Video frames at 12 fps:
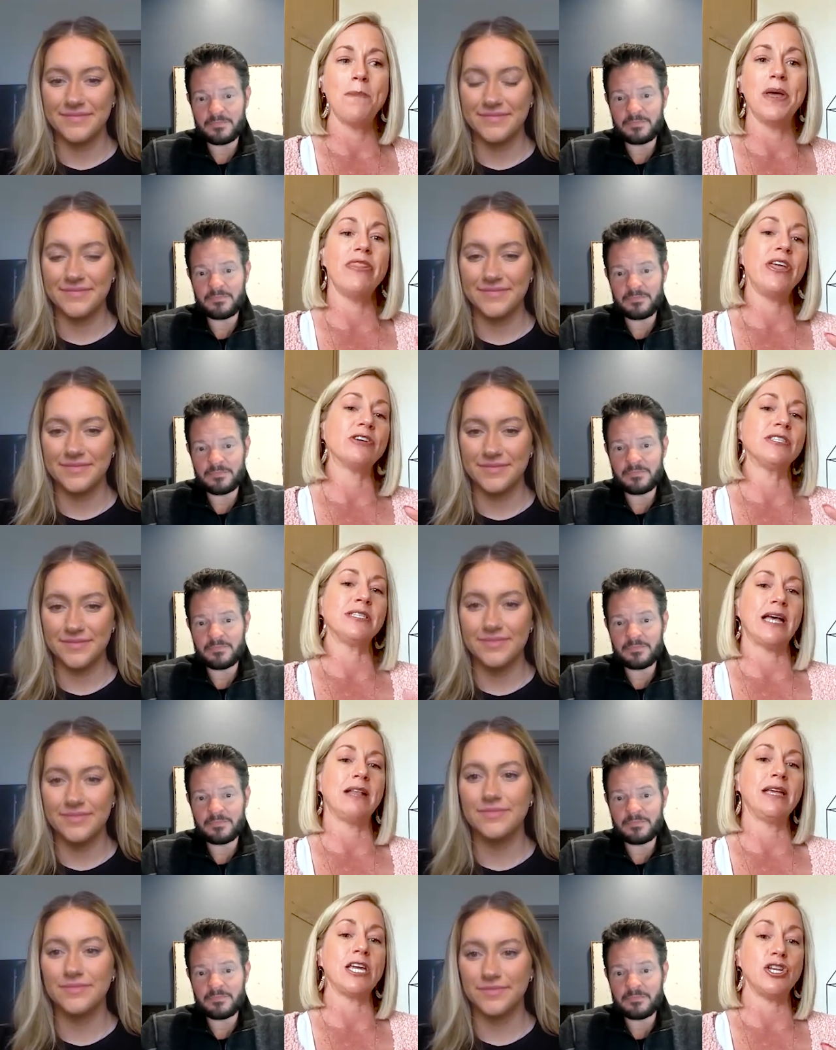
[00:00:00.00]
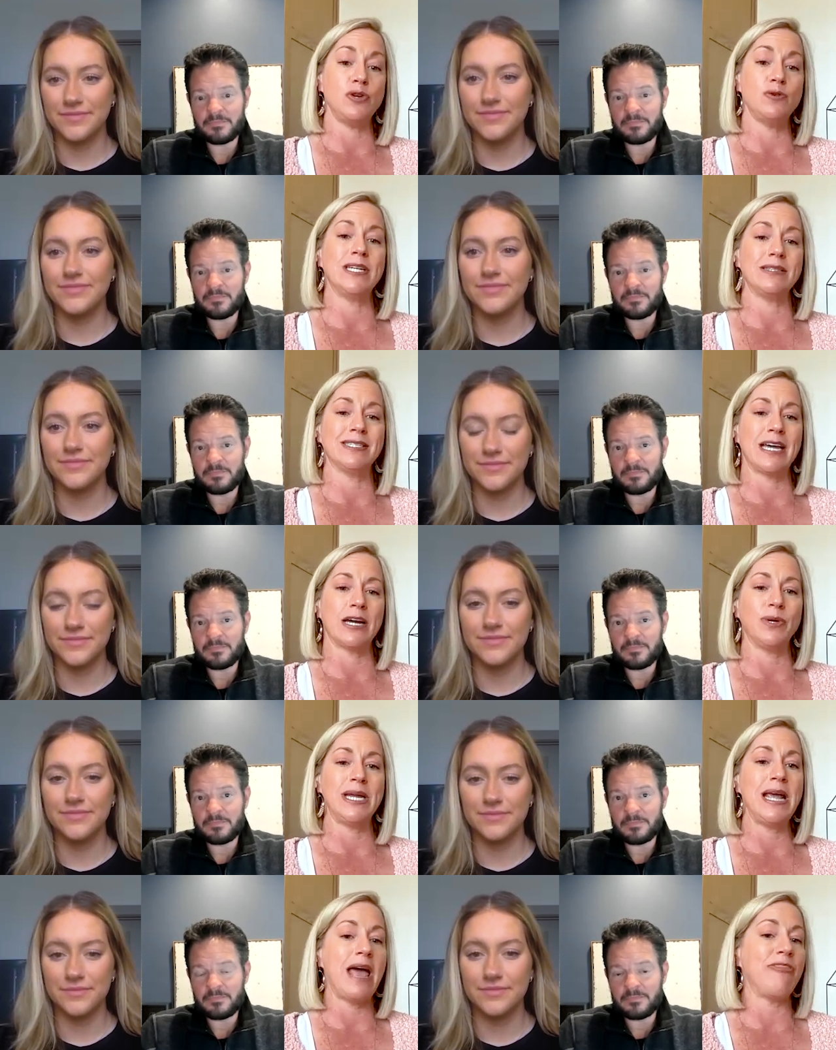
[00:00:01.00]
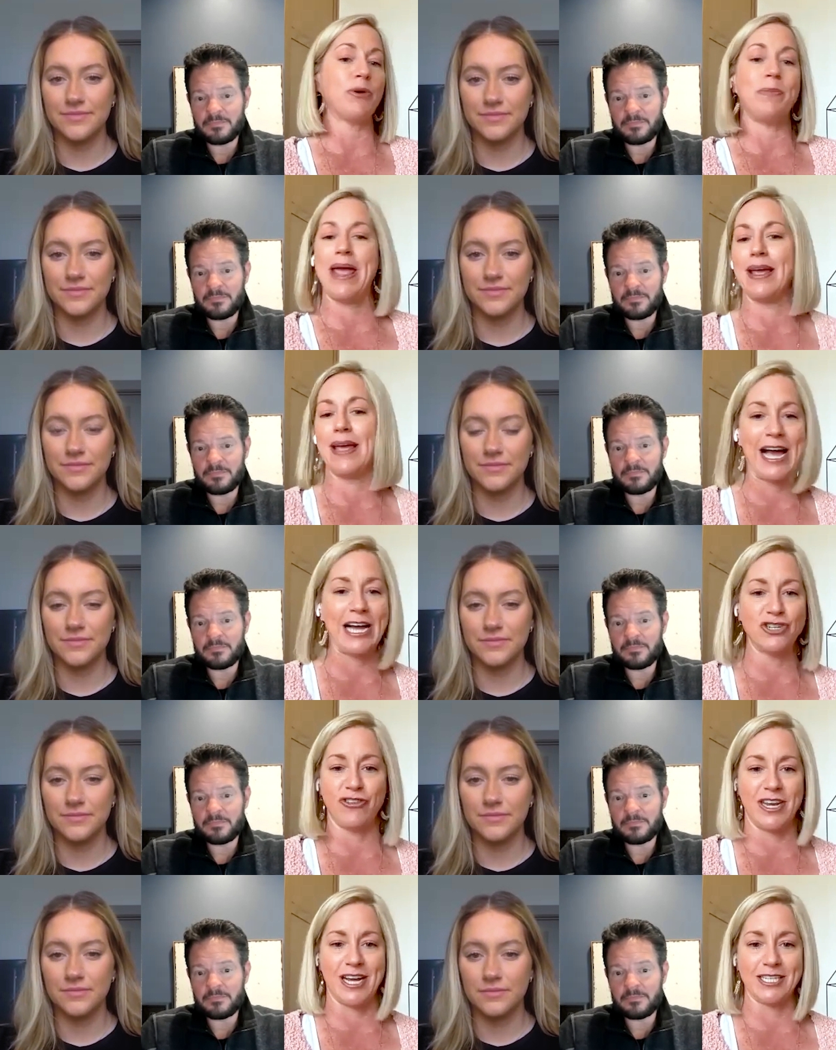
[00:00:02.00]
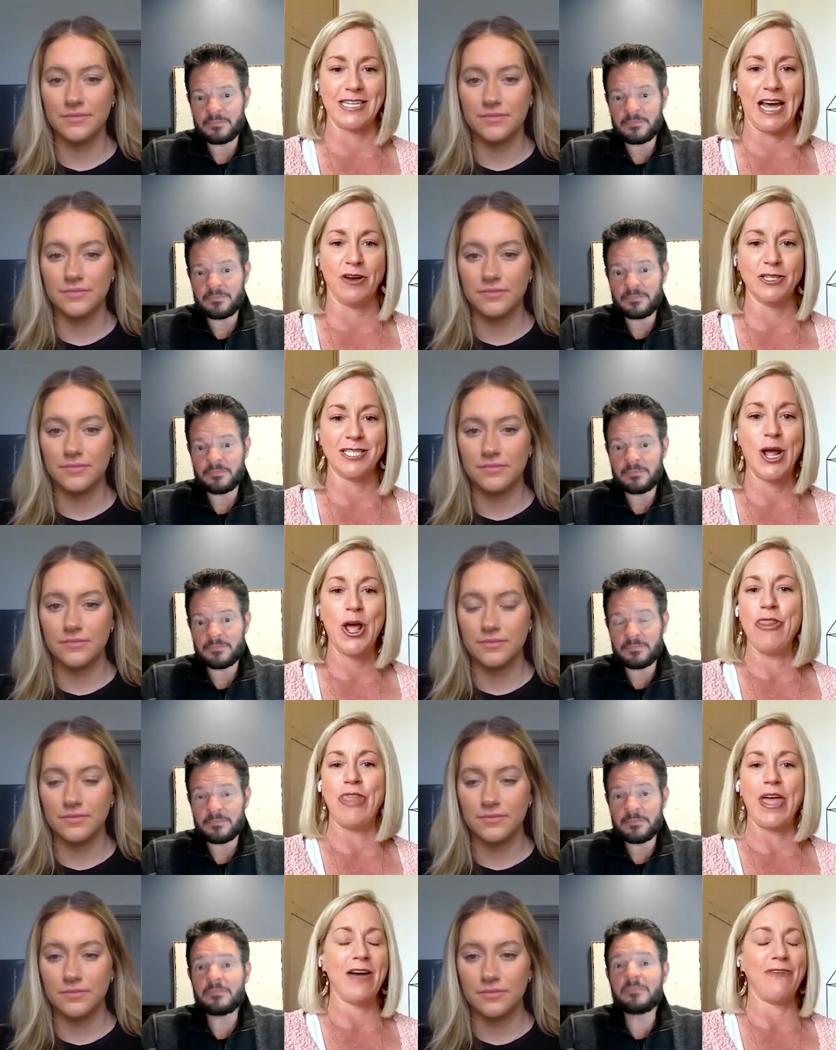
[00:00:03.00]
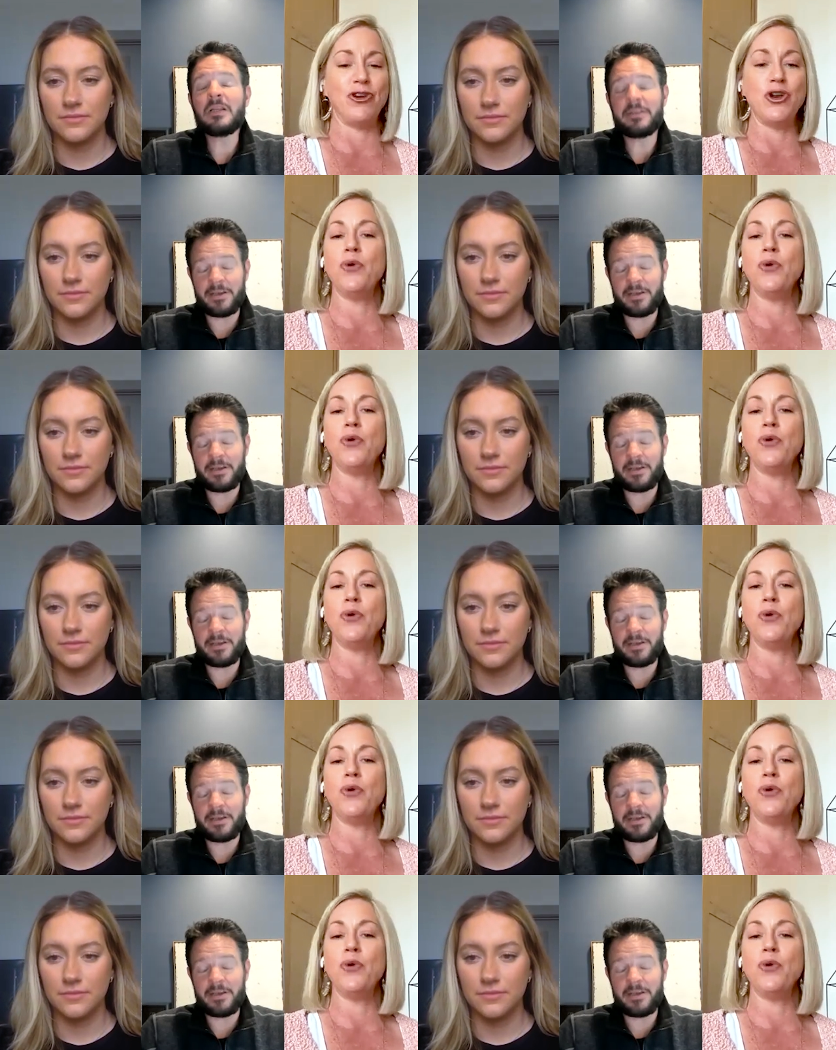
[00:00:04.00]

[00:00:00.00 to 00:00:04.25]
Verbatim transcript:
Speaker 1: but they're selling and using this equity and they're paying cash for the next house they have yeah.